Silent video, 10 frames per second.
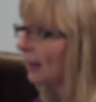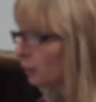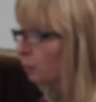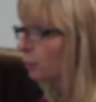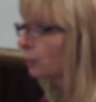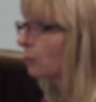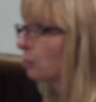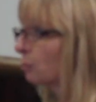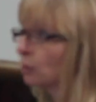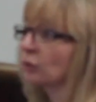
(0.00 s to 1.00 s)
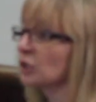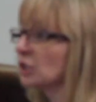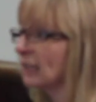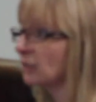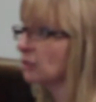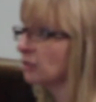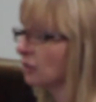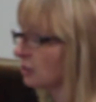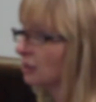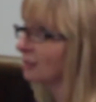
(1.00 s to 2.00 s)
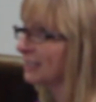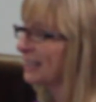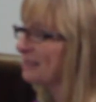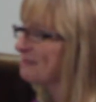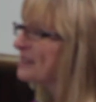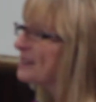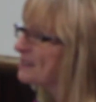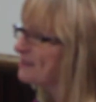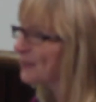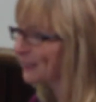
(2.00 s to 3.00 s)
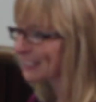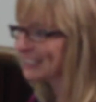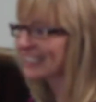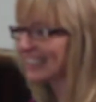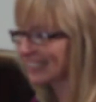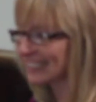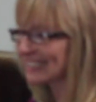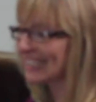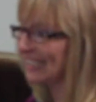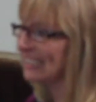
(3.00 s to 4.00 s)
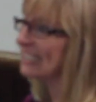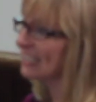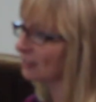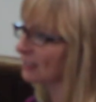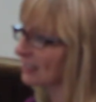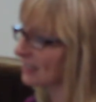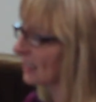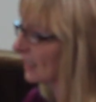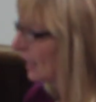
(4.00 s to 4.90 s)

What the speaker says: help mortgage lenders, to help mortgage clients in difficulty.